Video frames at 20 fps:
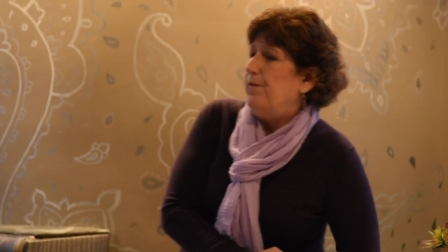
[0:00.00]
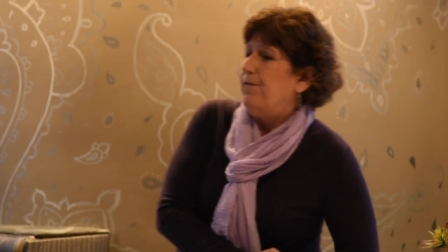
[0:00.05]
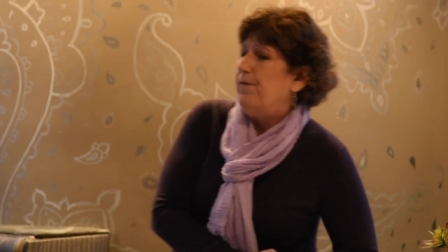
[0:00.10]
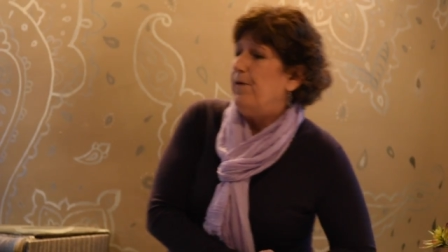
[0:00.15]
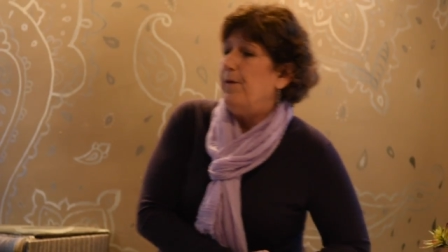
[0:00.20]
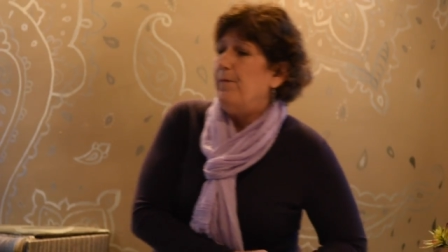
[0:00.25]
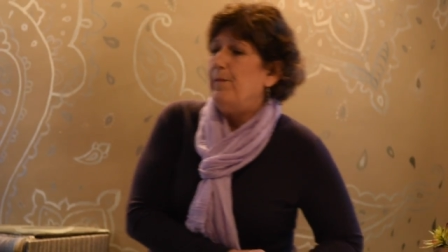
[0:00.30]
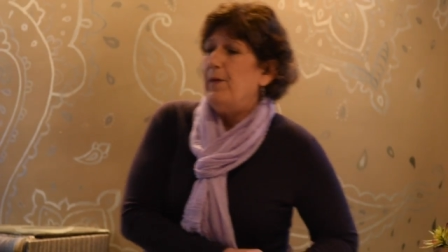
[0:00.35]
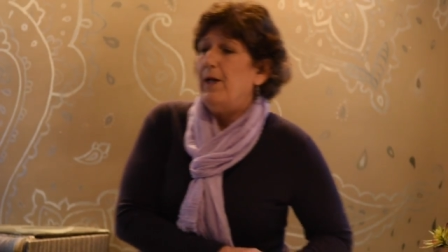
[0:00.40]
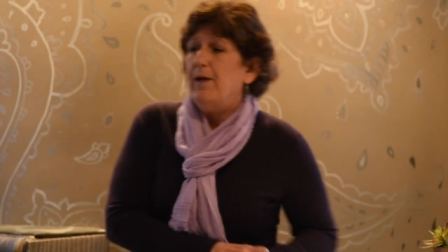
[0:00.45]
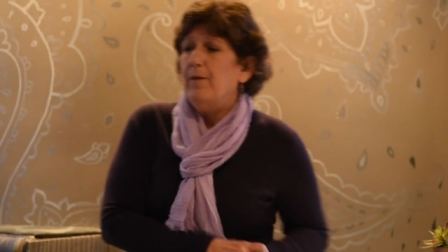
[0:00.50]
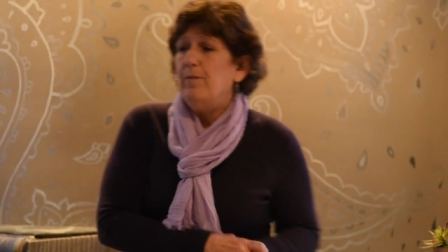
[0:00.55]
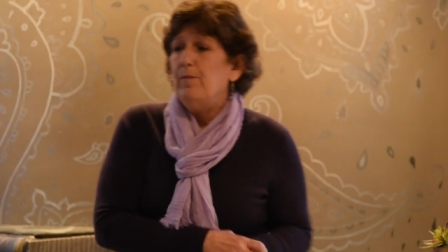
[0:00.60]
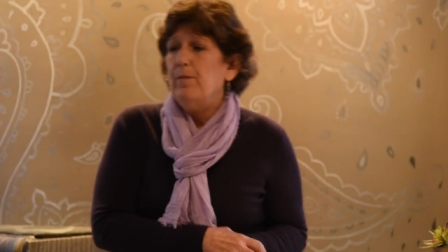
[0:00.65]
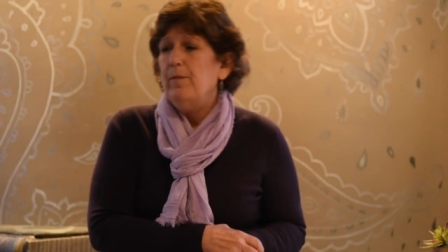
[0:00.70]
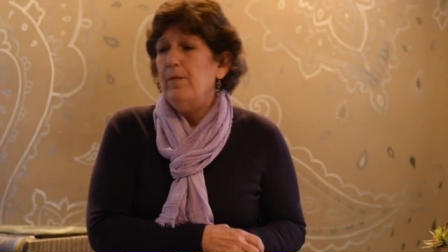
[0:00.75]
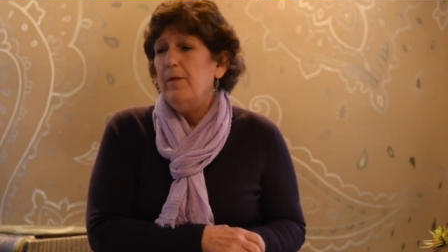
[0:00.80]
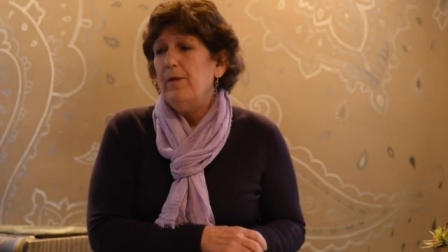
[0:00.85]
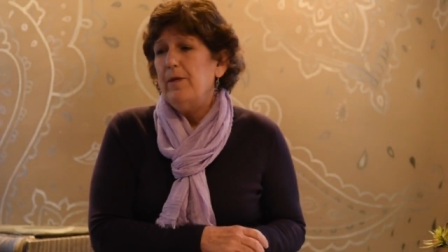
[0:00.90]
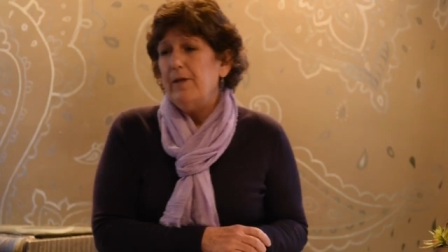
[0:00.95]
from
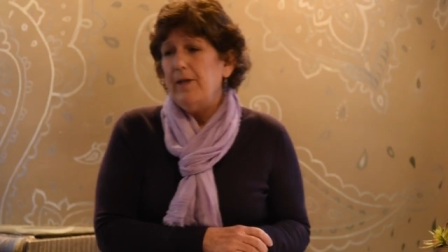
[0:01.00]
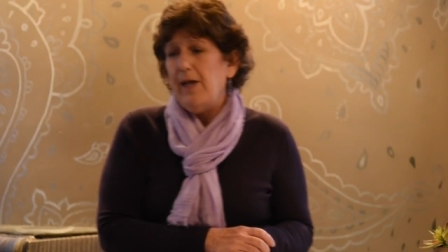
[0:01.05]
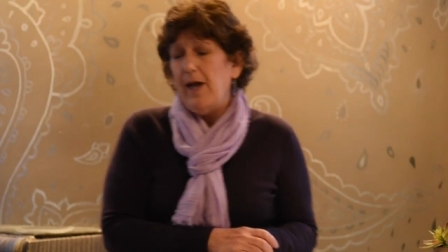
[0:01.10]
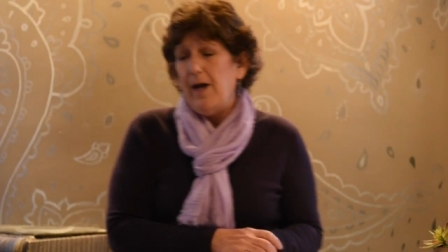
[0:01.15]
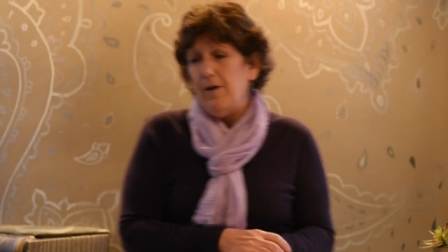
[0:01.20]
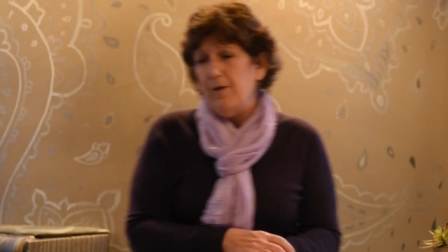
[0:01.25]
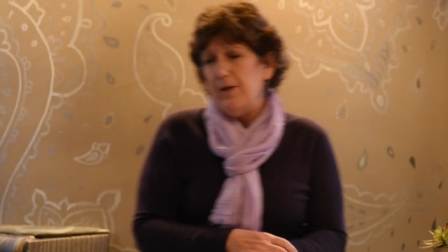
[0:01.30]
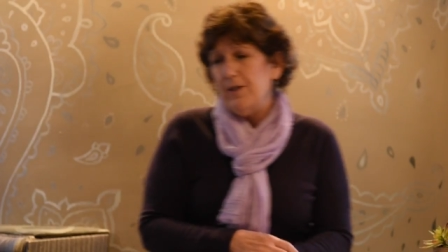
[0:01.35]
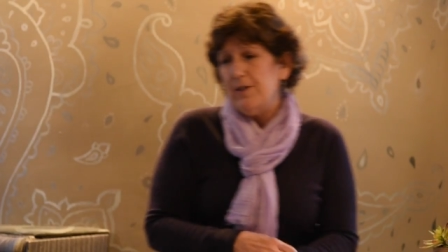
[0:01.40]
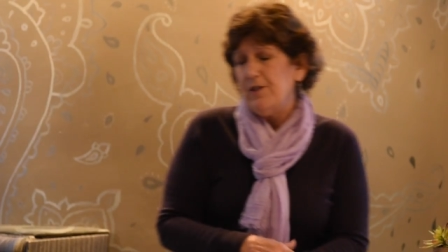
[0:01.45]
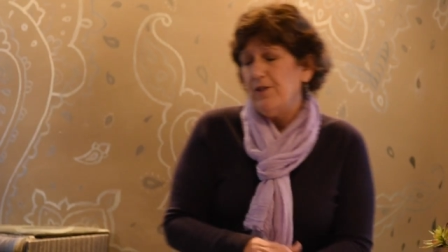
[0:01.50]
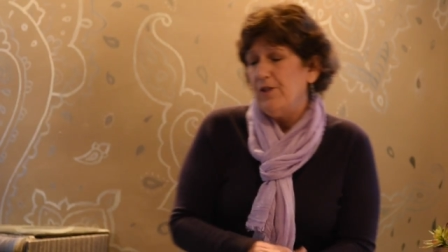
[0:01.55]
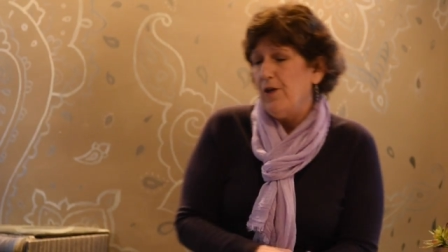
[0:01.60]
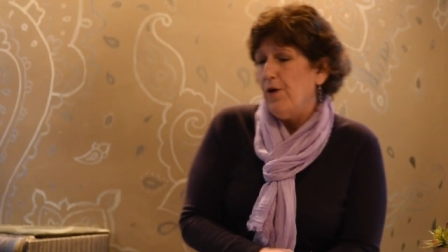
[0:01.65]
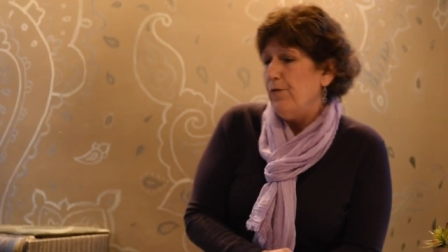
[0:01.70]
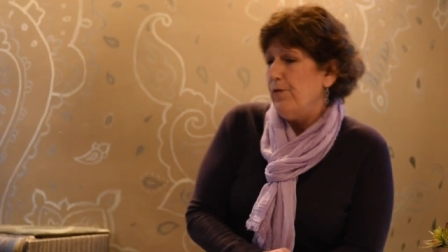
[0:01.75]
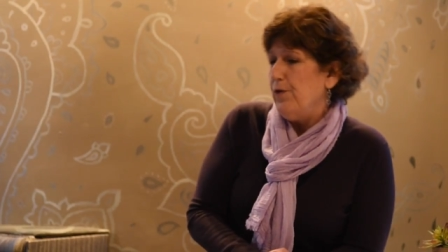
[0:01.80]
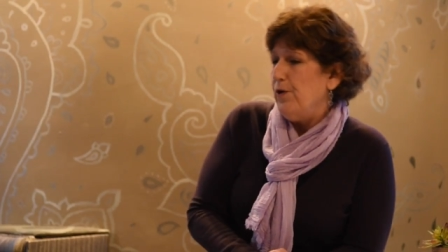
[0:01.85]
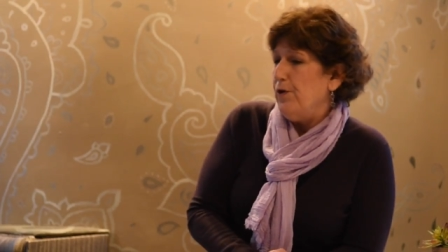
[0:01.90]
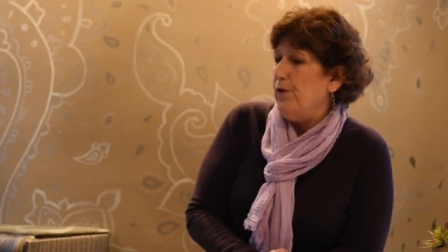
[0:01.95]
them. Now, it's
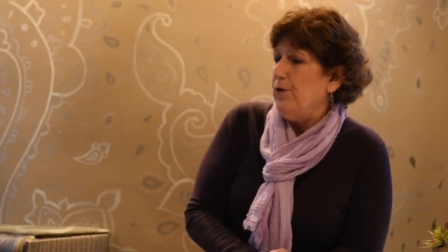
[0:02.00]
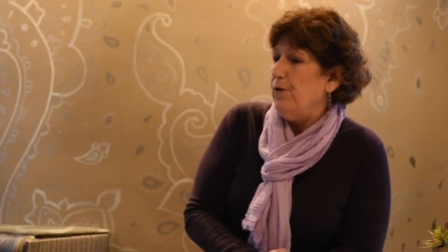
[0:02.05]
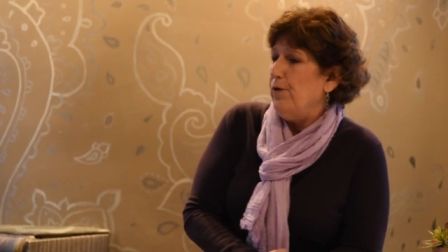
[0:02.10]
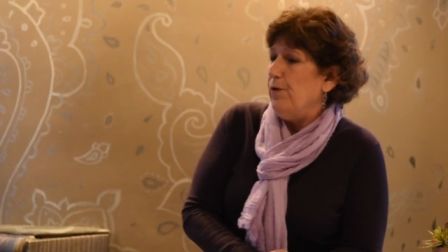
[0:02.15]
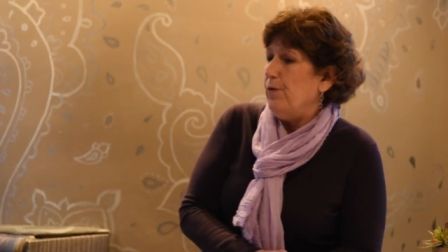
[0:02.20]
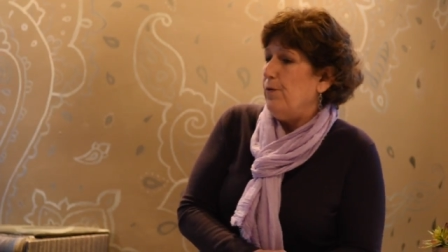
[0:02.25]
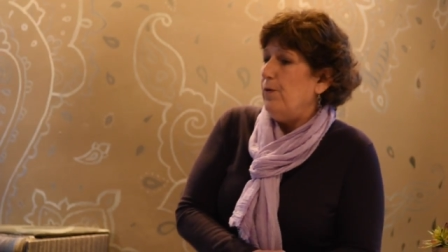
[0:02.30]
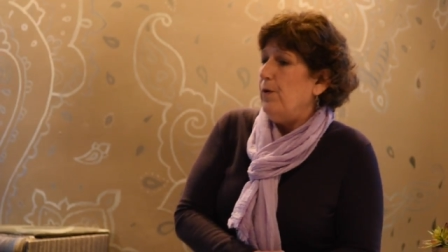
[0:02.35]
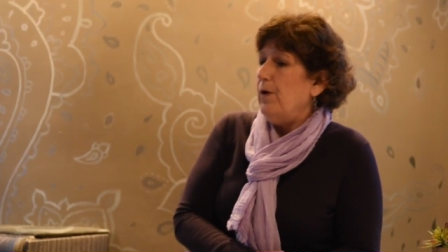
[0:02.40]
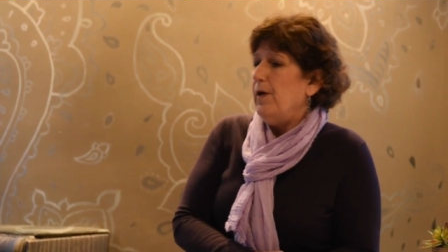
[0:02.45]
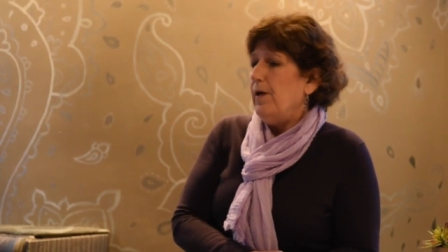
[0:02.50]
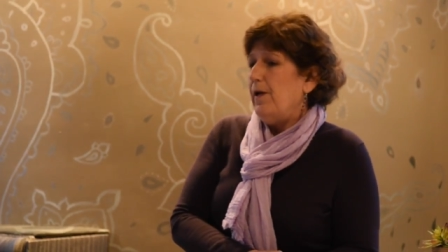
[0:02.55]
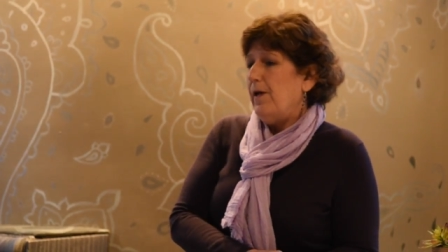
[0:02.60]
so new